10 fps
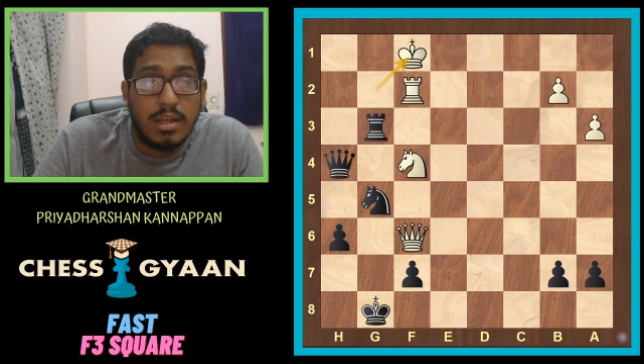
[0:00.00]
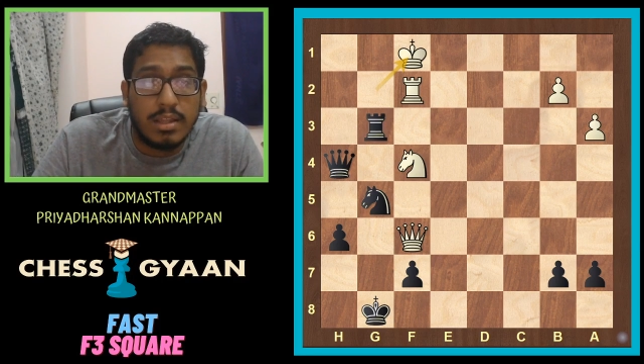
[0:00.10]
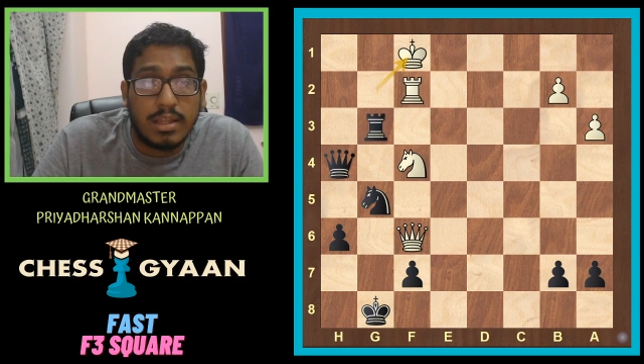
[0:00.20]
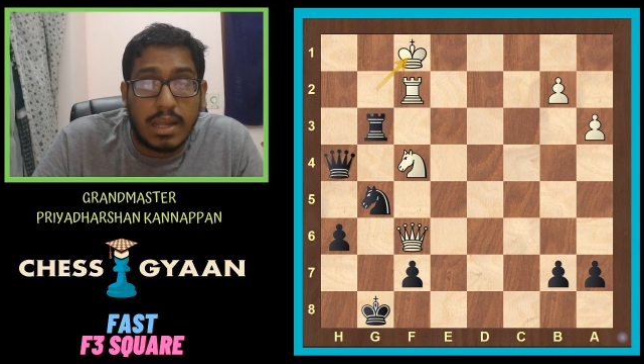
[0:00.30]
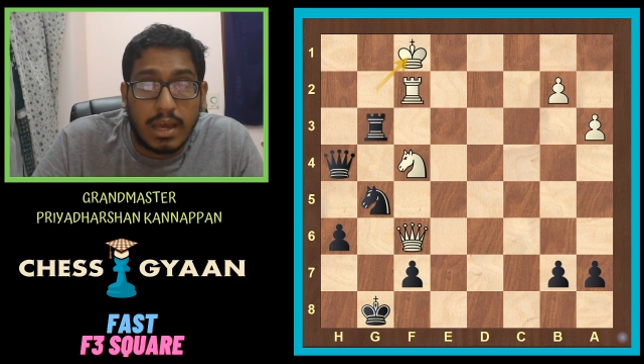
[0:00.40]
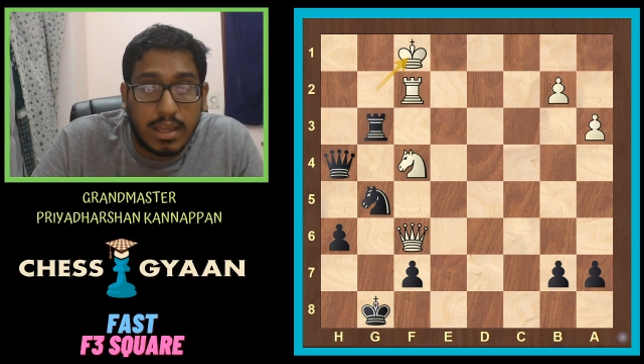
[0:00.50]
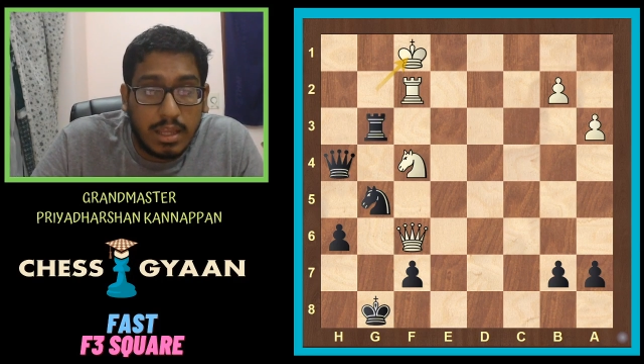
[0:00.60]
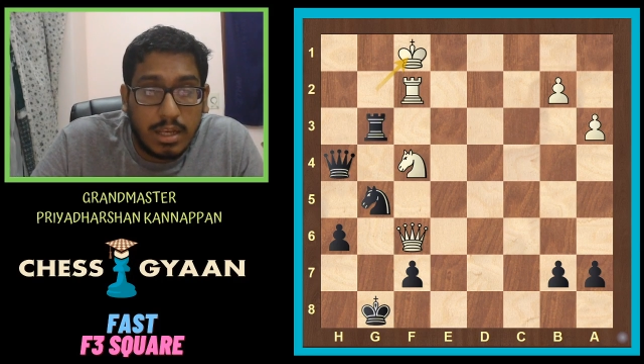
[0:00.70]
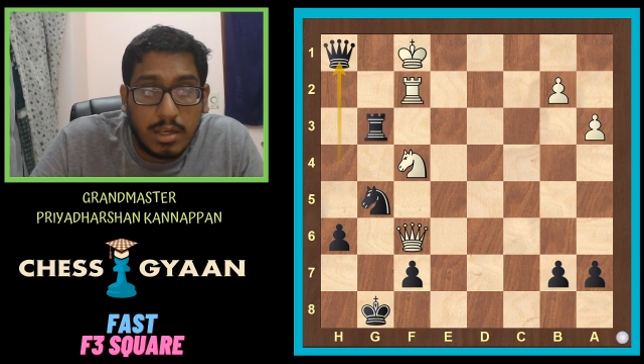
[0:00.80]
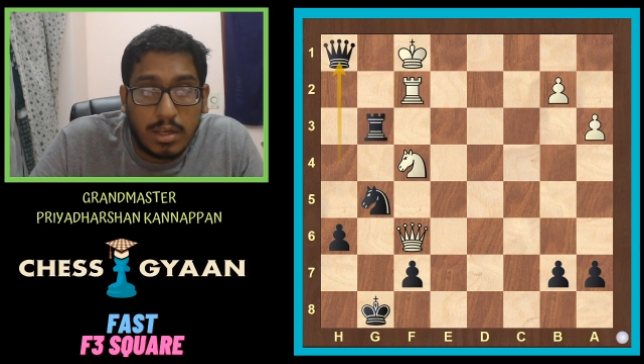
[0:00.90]
Then
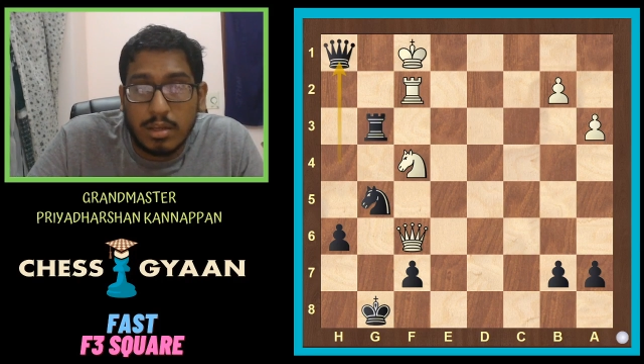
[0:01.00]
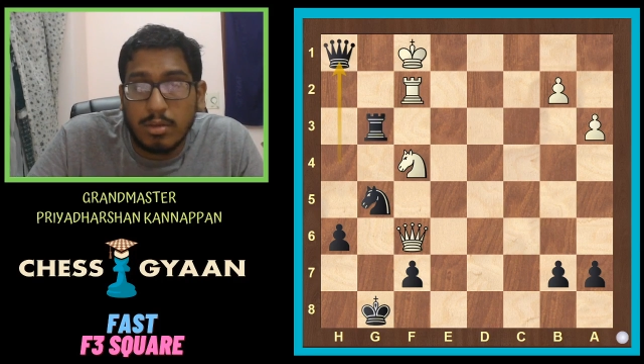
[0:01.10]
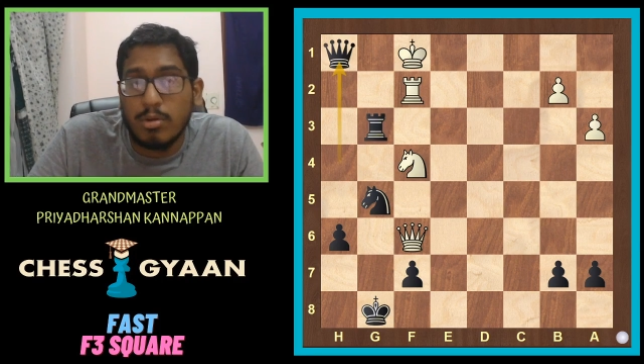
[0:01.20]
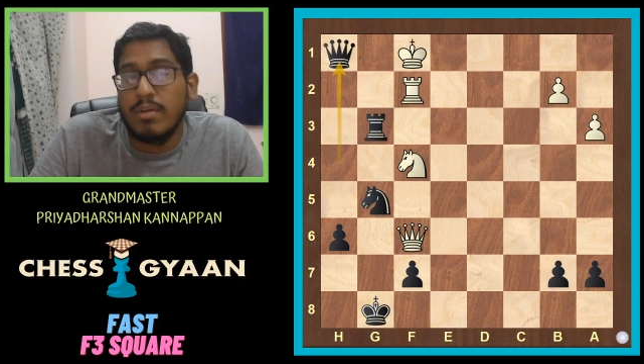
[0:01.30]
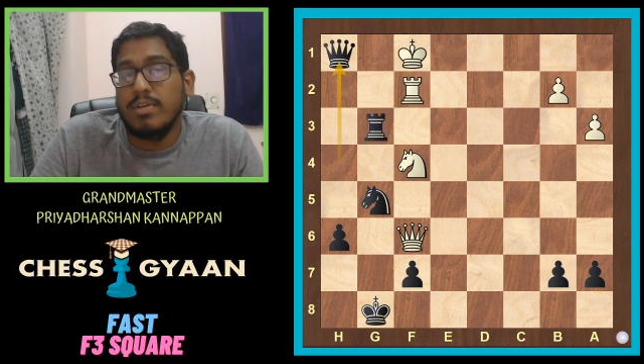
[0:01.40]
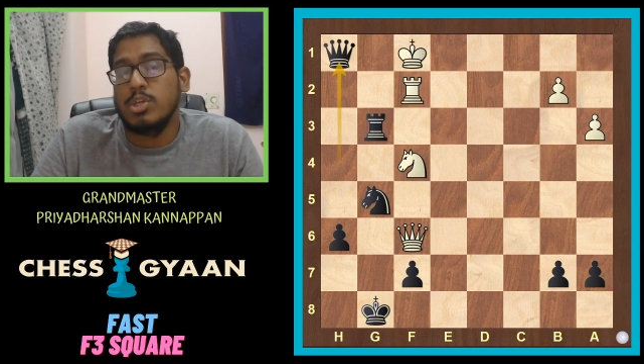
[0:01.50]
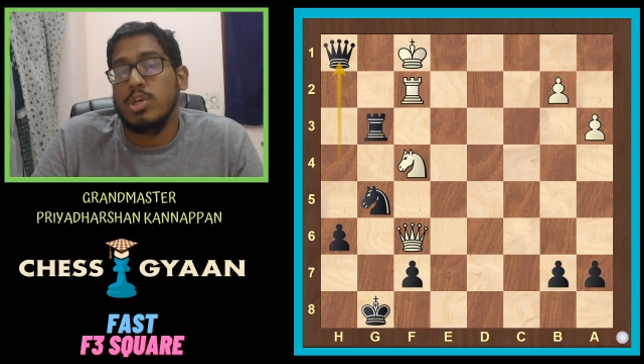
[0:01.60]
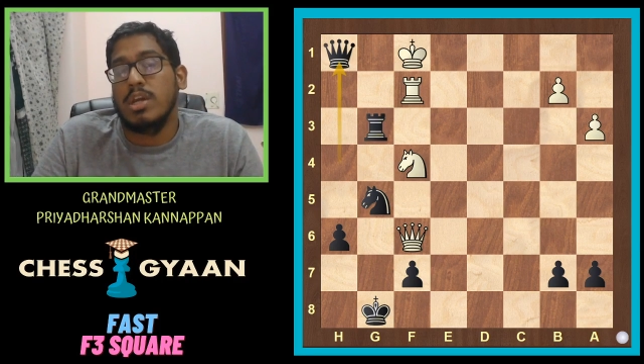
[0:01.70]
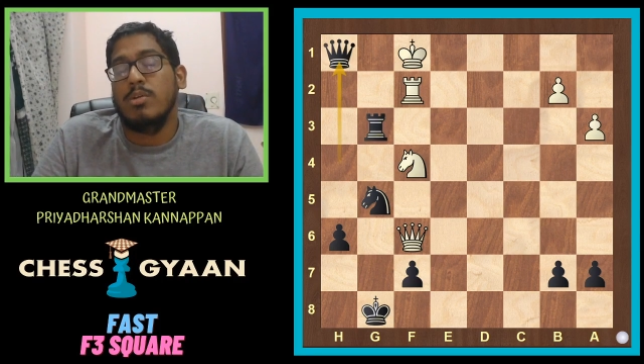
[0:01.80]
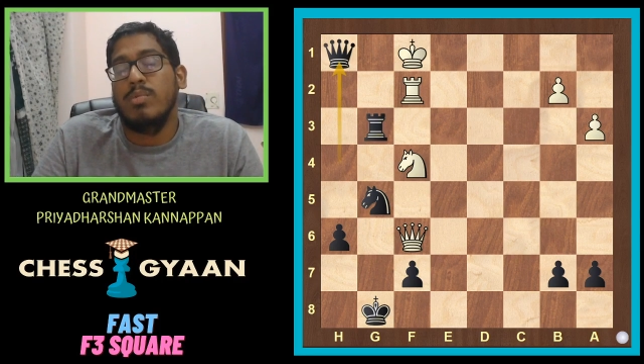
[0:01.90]
again you have a
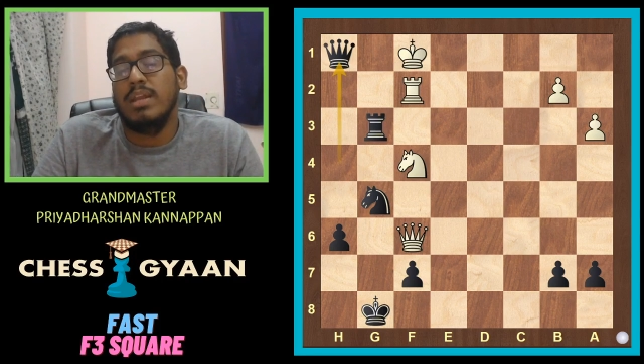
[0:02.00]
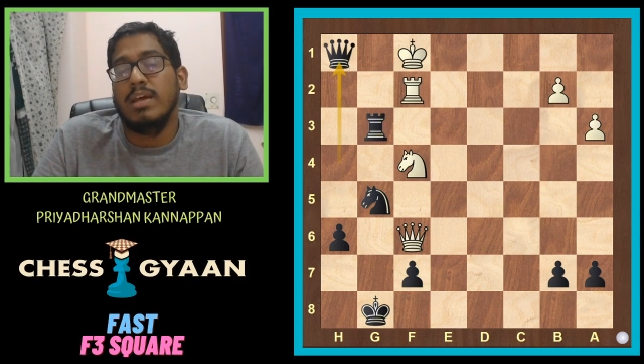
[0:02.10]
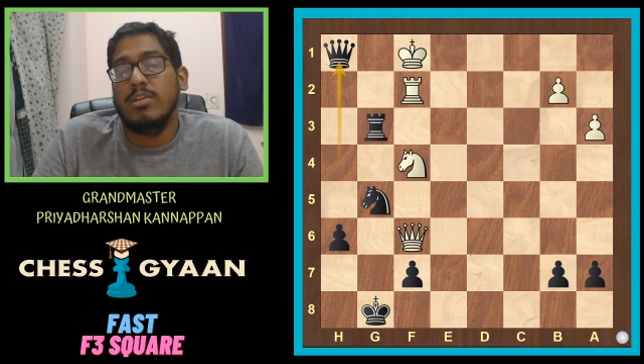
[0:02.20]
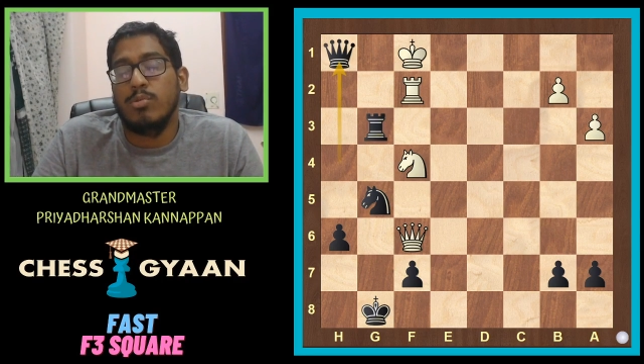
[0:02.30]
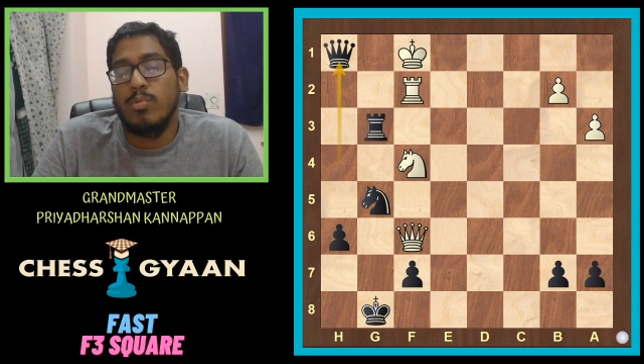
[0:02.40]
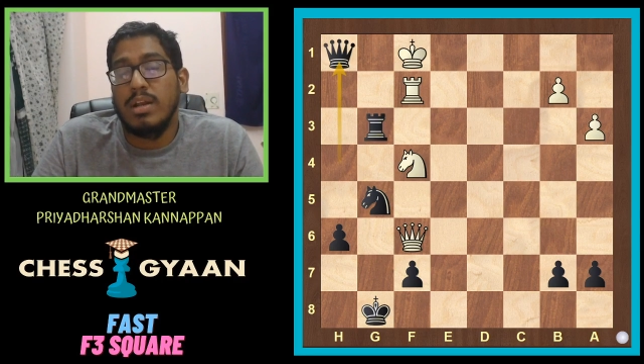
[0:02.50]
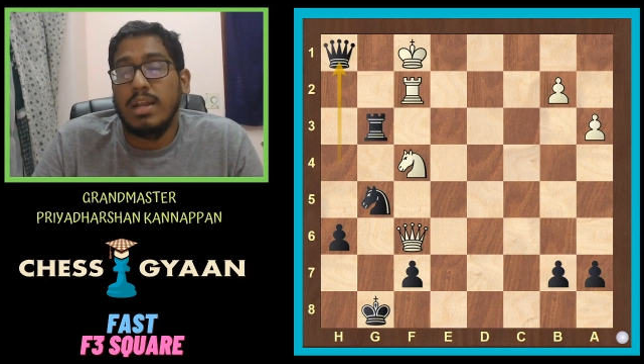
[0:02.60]
check, queen h1,